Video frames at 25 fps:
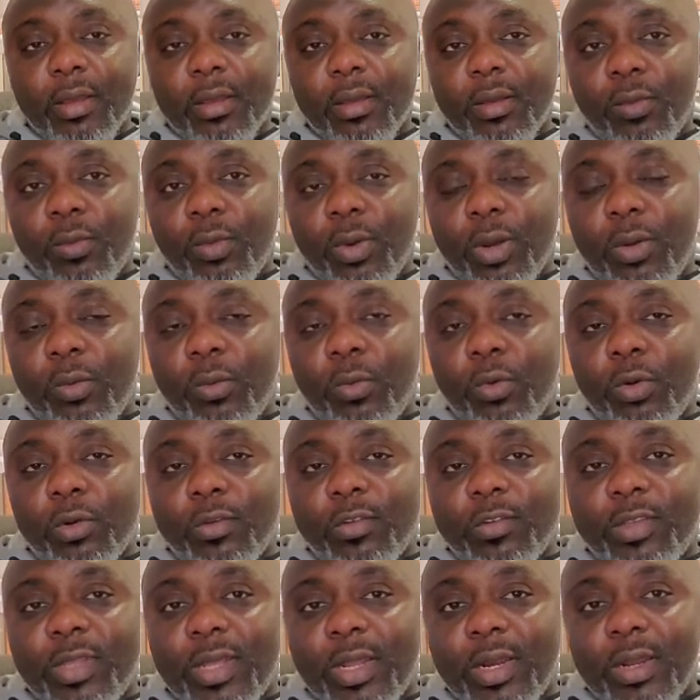One word,
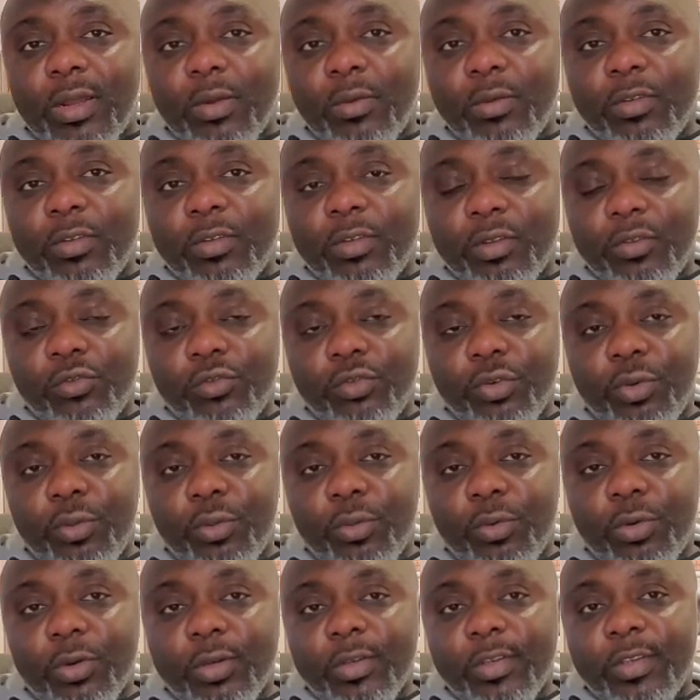Stand Out is the join
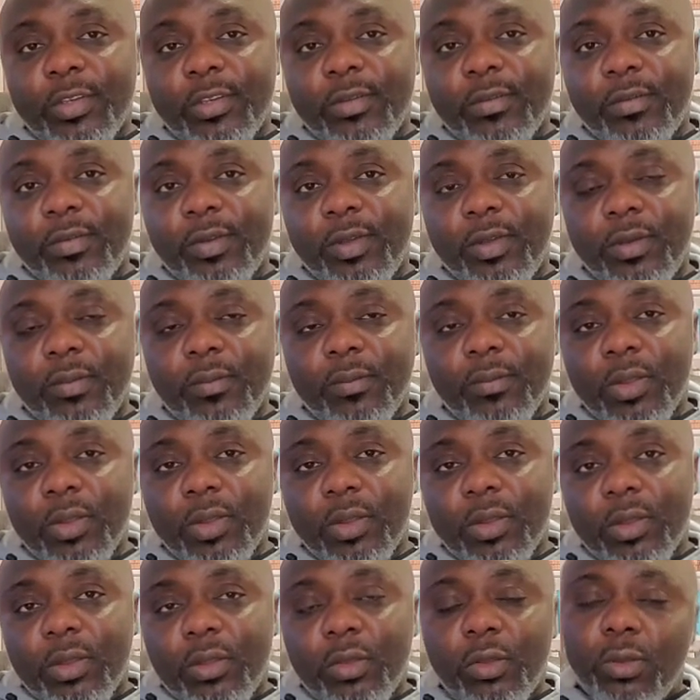word TV.
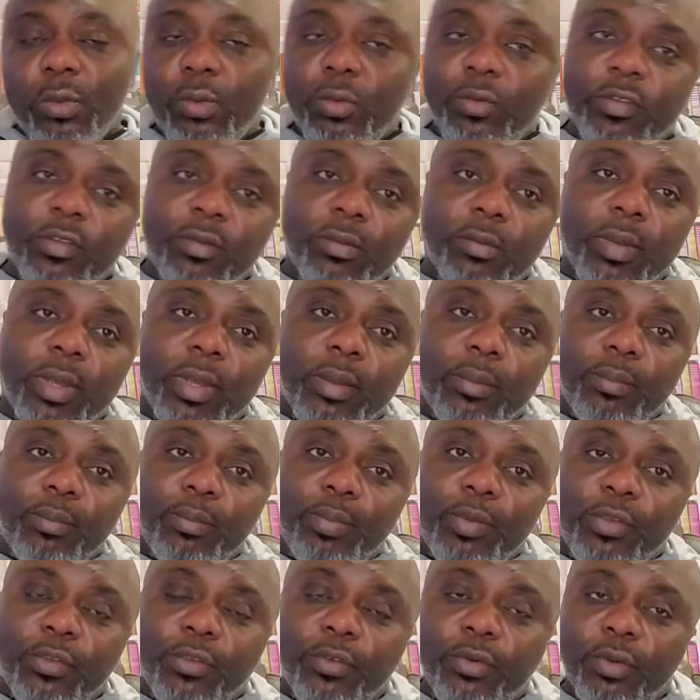You will see my
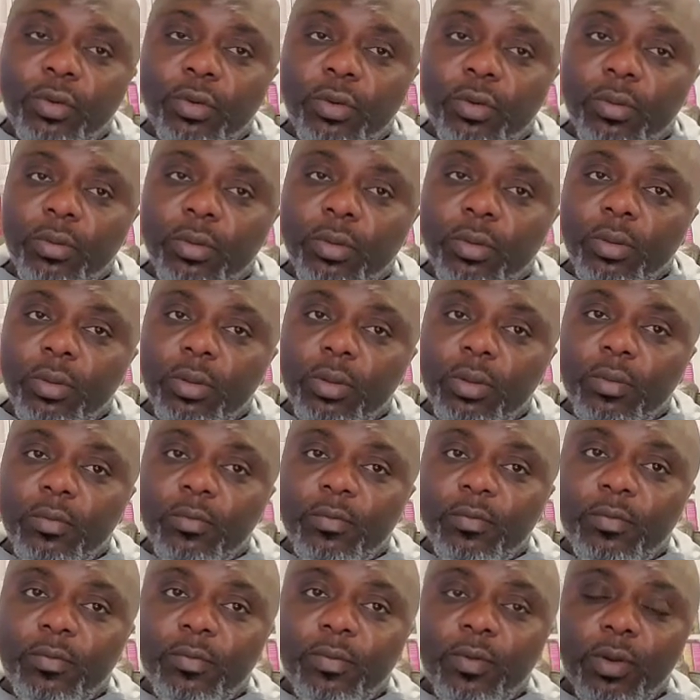picture
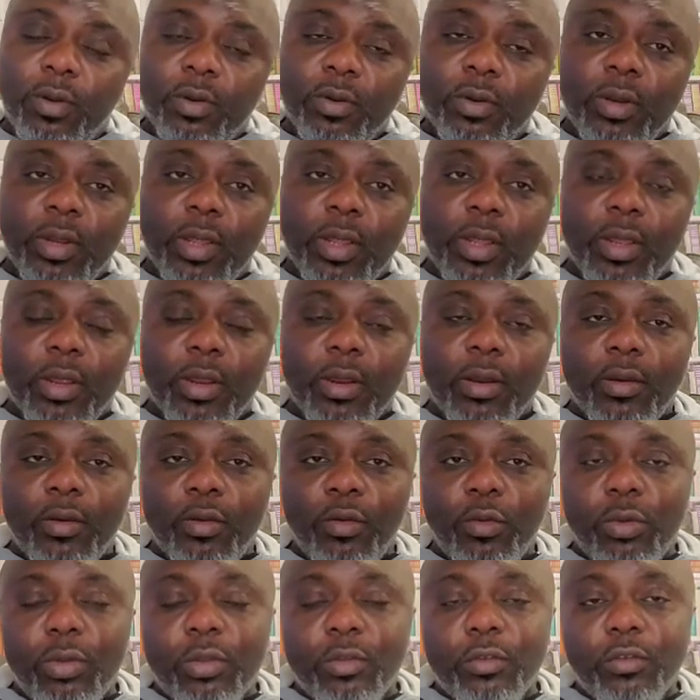in front, and
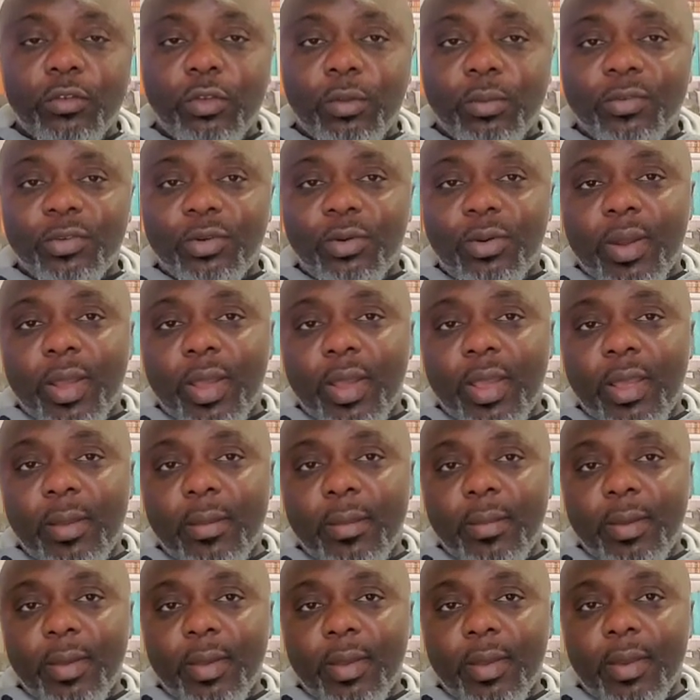you can
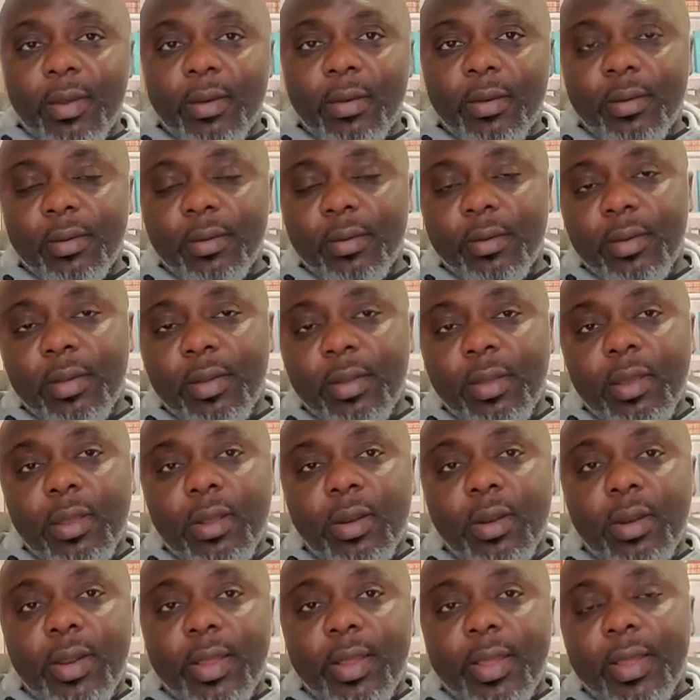subscribe and
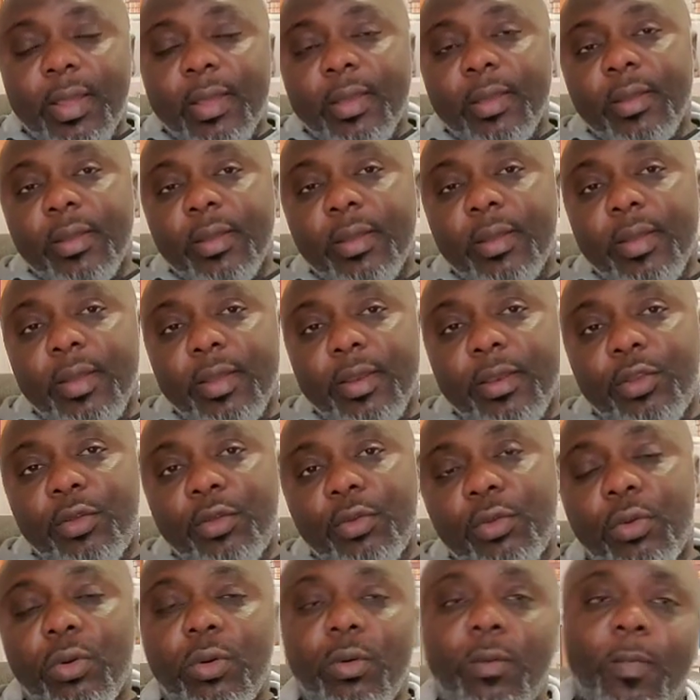like, and
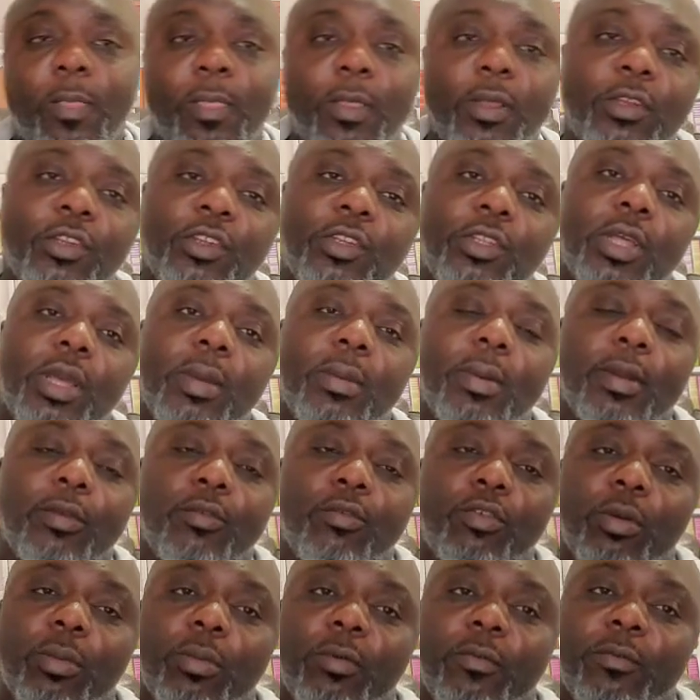each time I
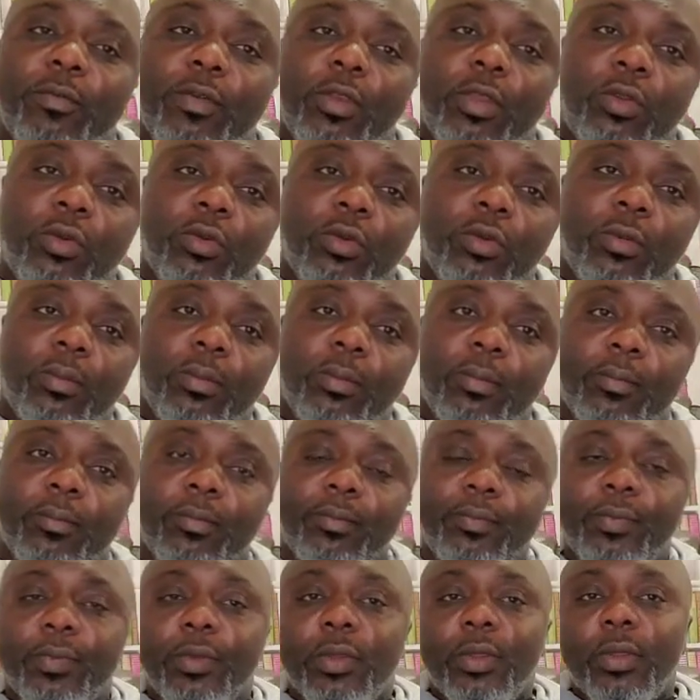drop a video,
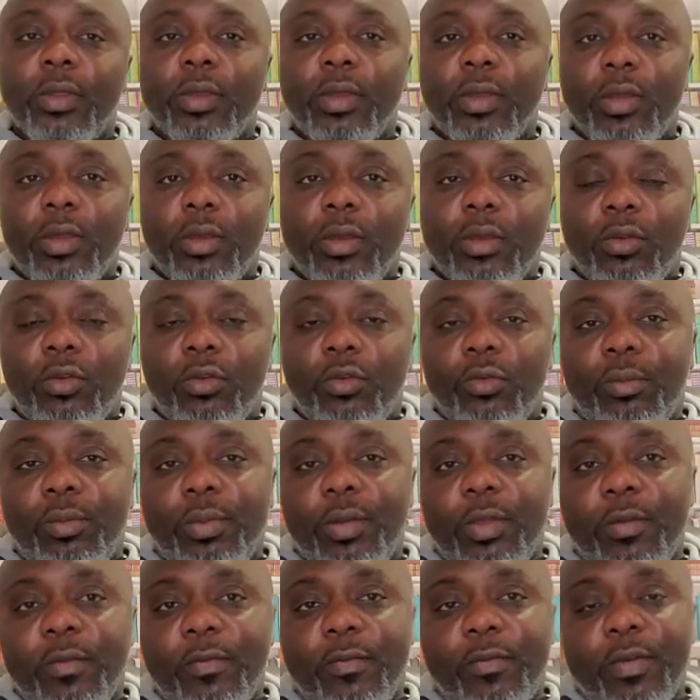you'll
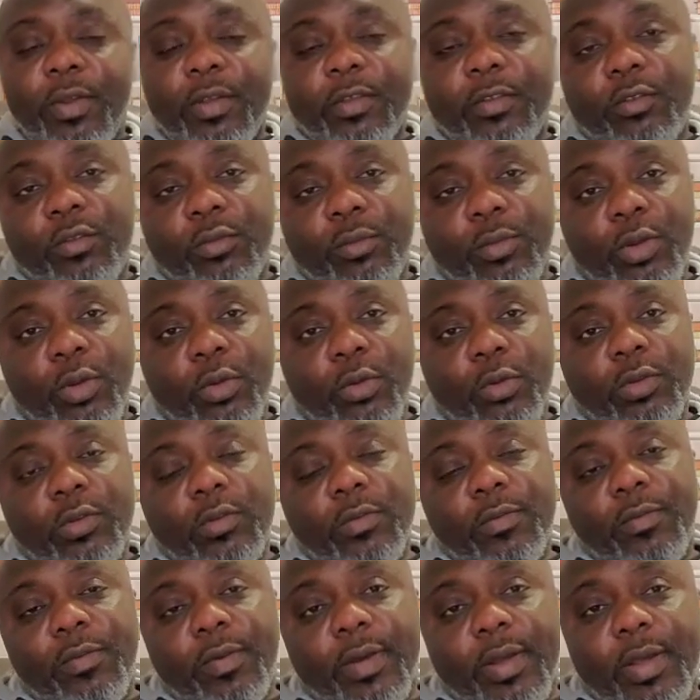be the first to be
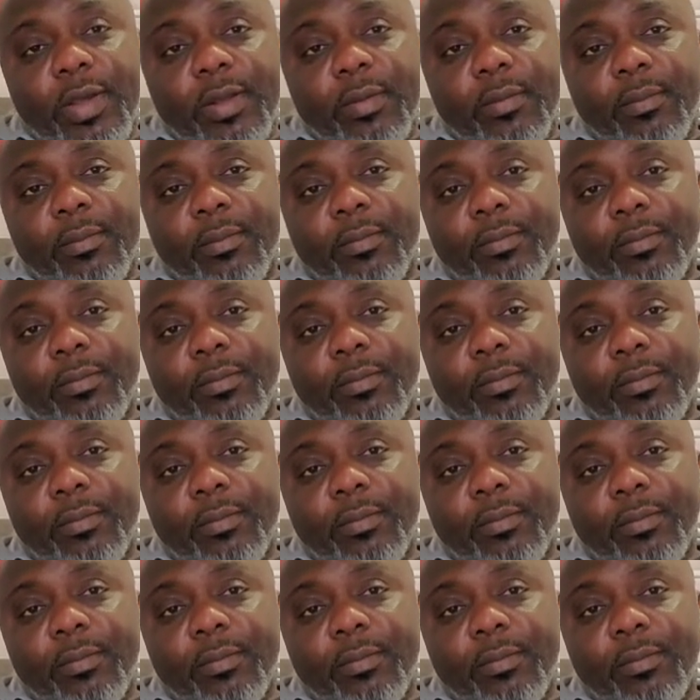notified.